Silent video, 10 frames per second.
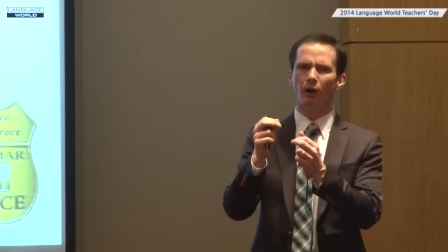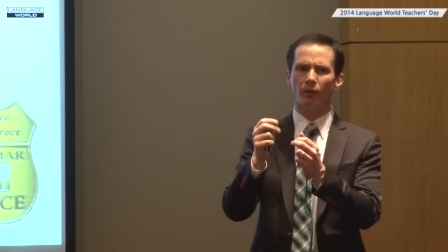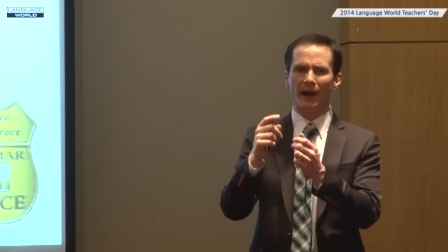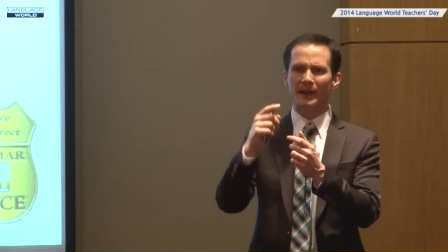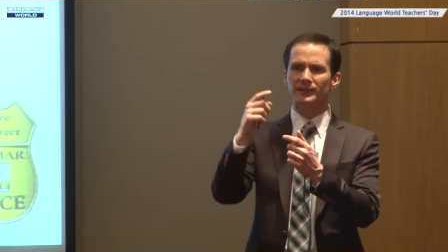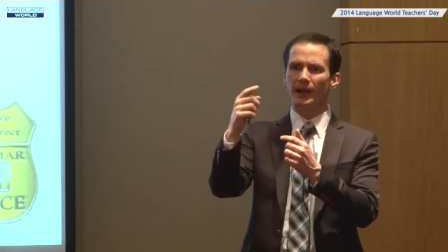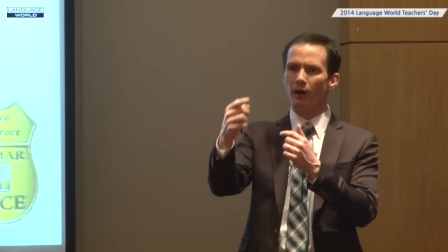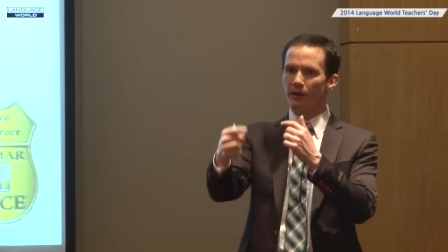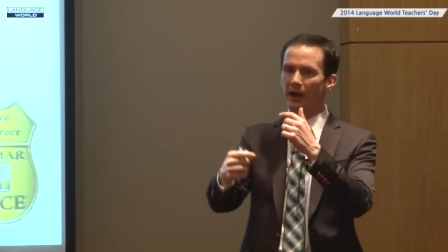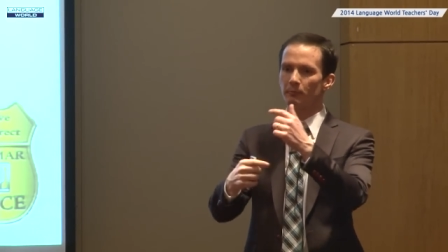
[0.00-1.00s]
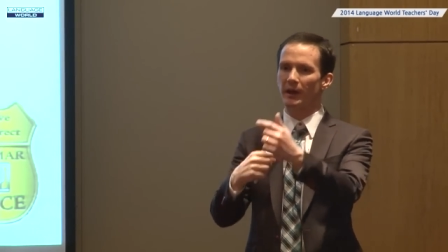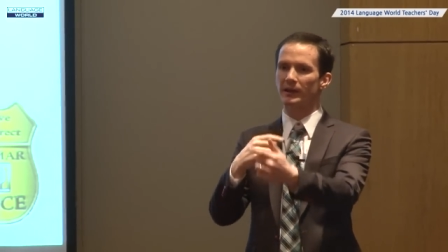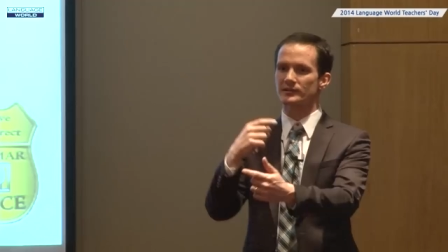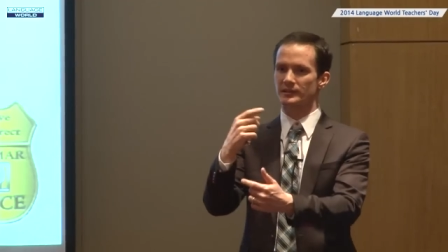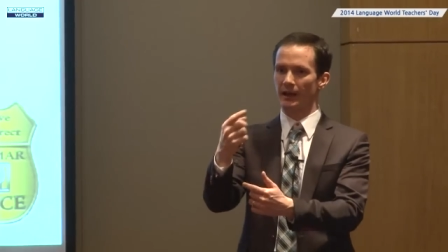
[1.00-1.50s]
that's how that
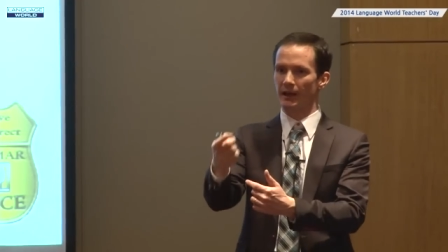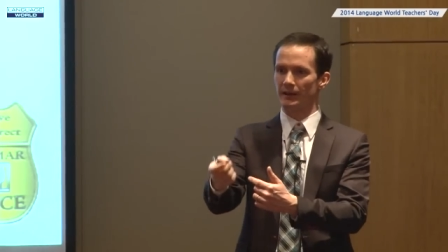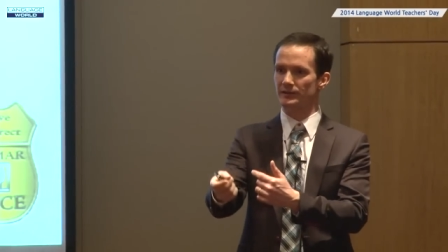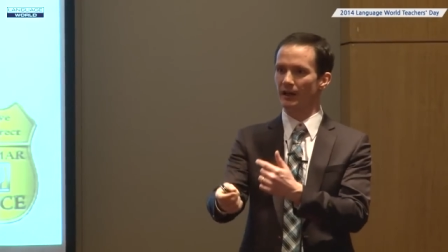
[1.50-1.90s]
makes sense.